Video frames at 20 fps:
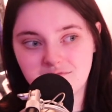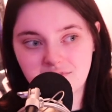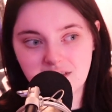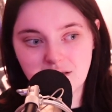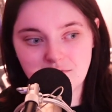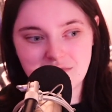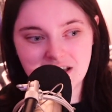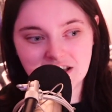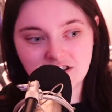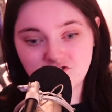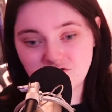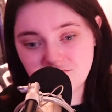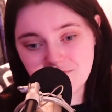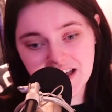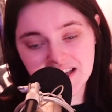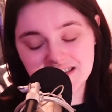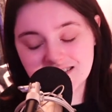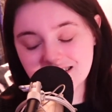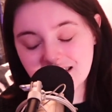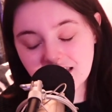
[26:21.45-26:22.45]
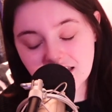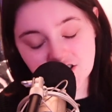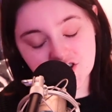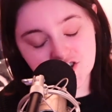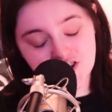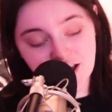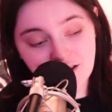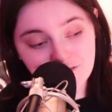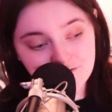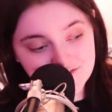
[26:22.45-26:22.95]
It might dramatically
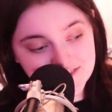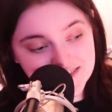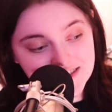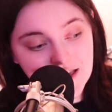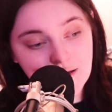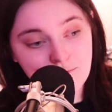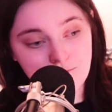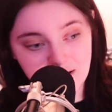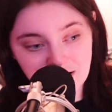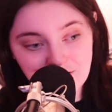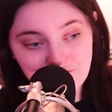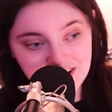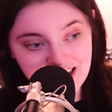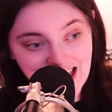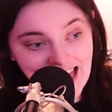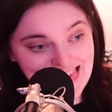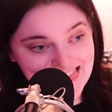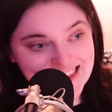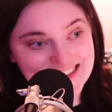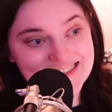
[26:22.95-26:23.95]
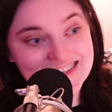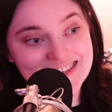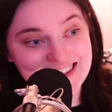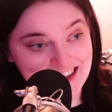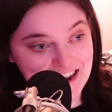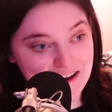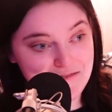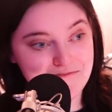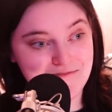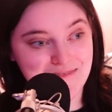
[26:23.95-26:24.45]
shift my reality
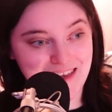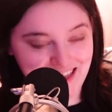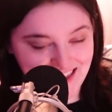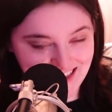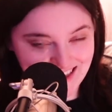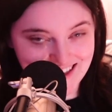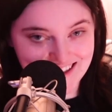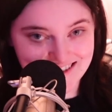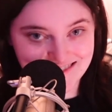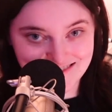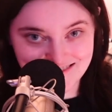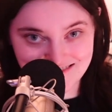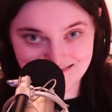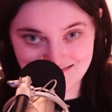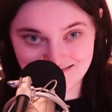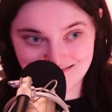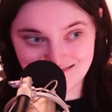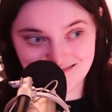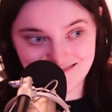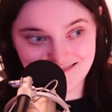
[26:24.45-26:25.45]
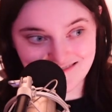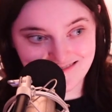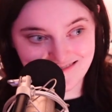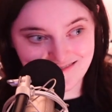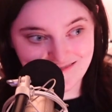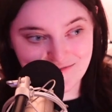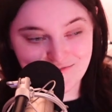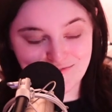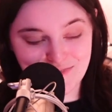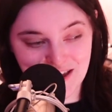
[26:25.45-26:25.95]
and make it
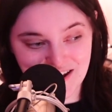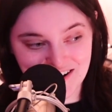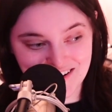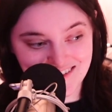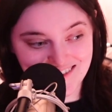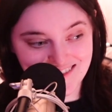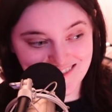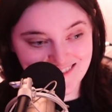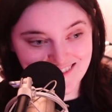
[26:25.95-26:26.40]
better.